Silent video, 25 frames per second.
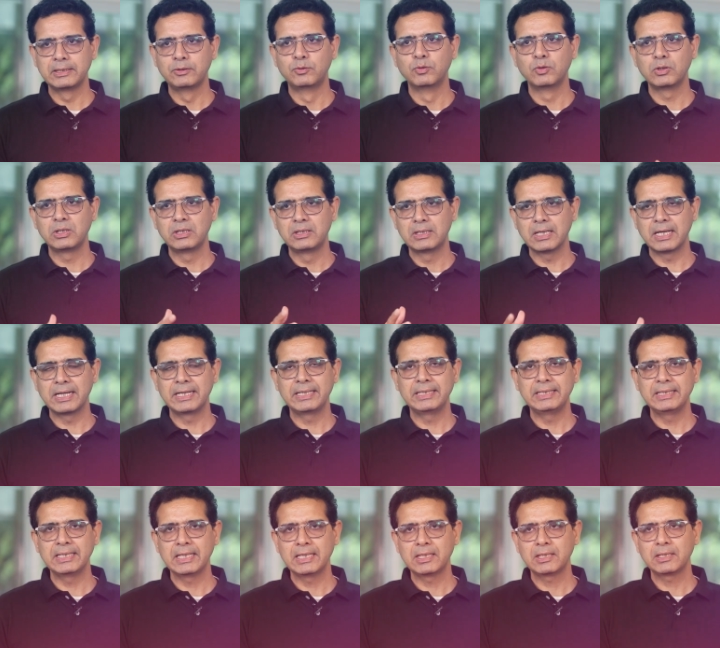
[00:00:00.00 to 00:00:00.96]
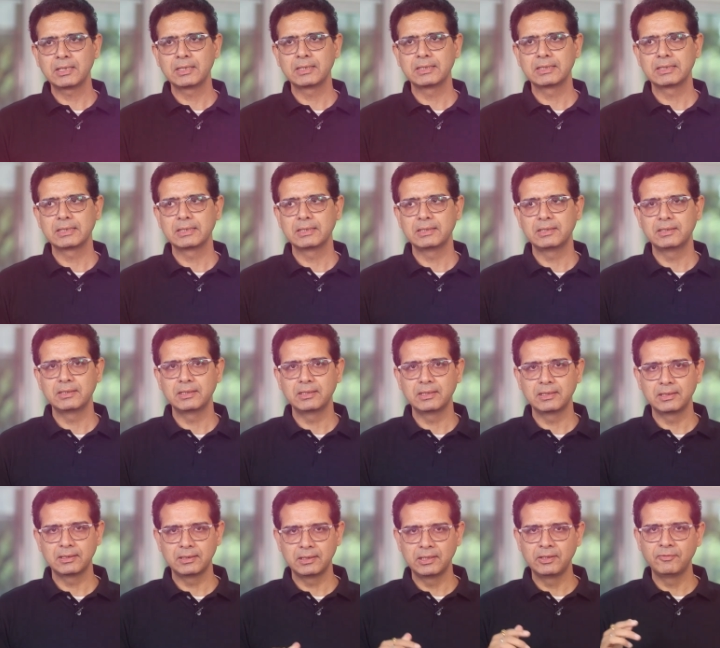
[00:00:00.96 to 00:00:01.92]
Good idea
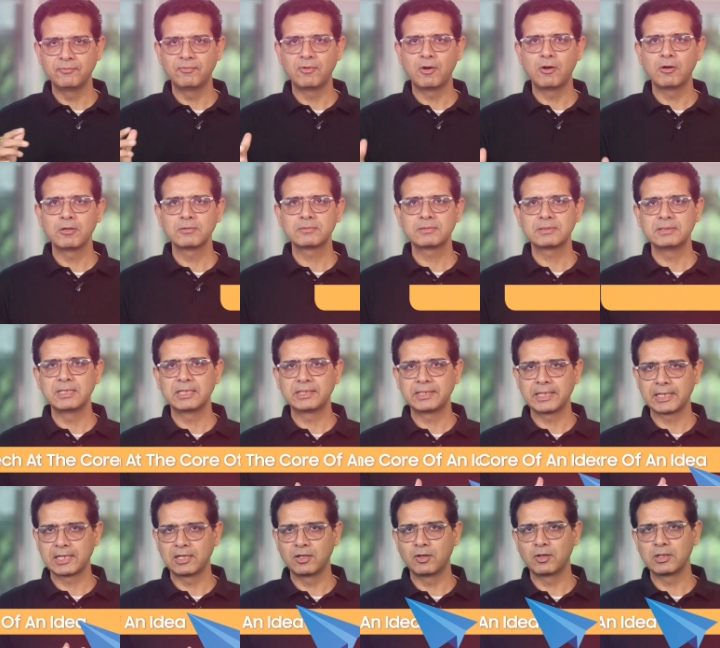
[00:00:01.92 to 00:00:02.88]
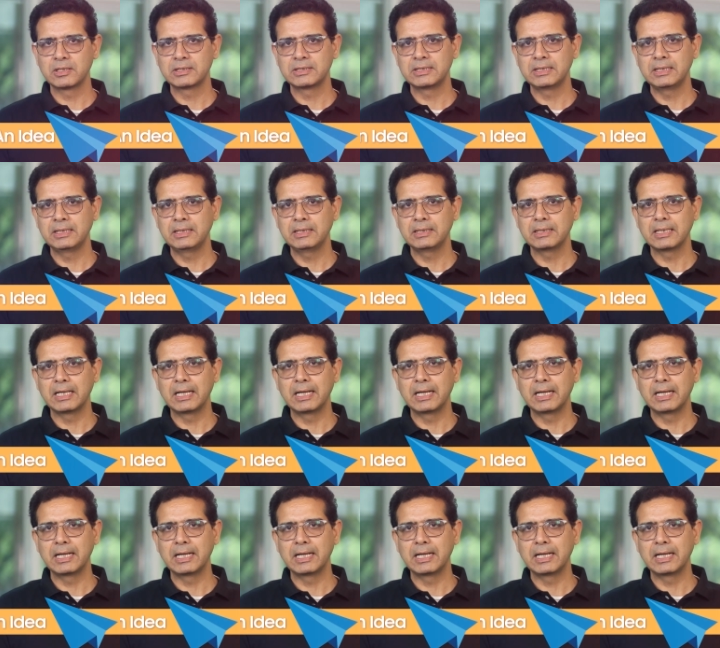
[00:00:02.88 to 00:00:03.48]
involves the technology